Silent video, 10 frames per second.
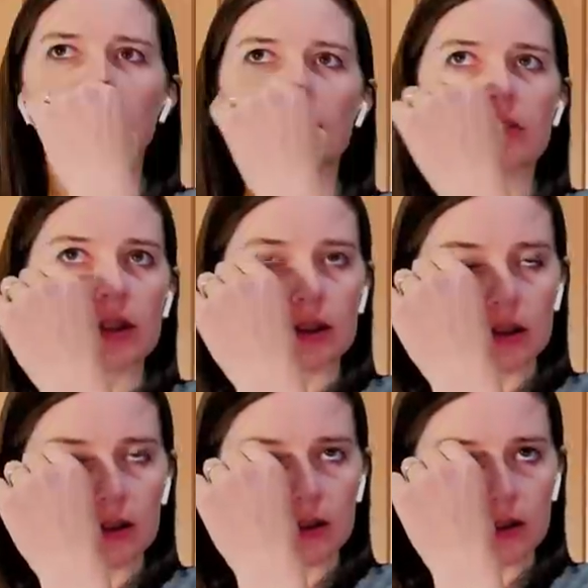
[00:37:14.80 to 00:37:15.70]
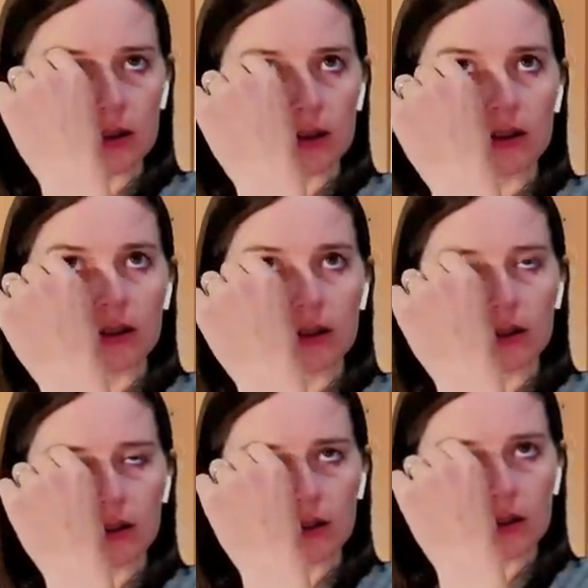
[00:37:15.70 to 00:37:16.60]

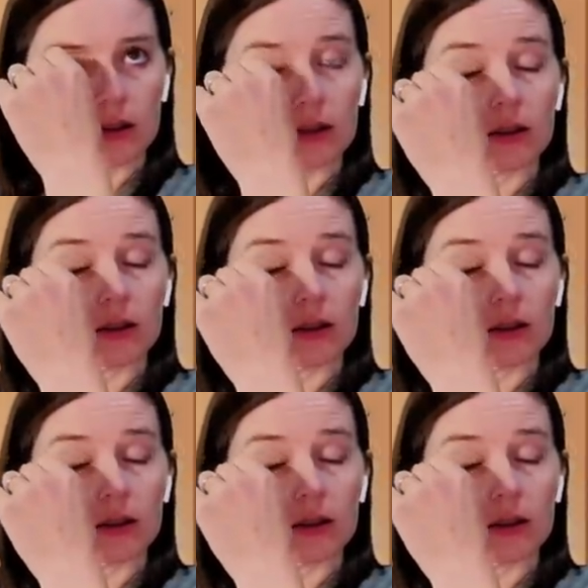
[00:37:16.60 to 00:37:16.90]
(not speaking)